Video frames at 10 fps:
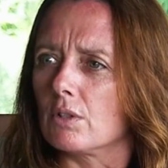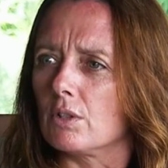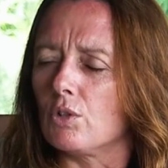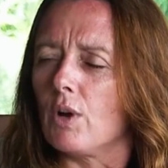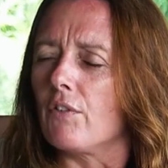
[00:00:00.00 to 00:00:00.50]

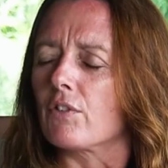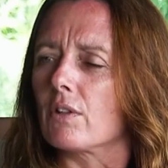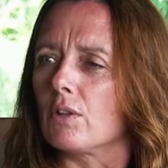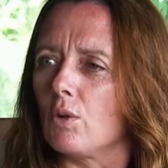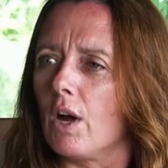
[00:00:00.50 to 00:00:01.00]
You have
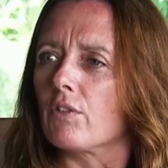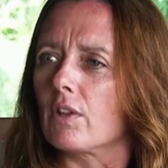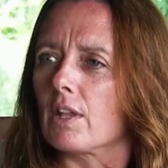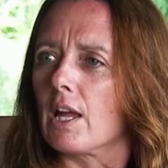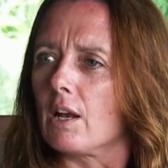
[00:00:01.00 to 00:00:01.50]
to
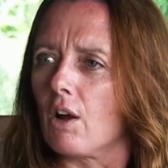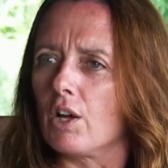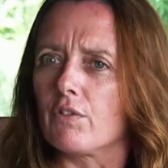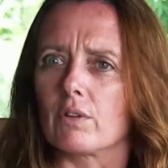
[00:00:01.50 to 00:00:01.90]
stay alive.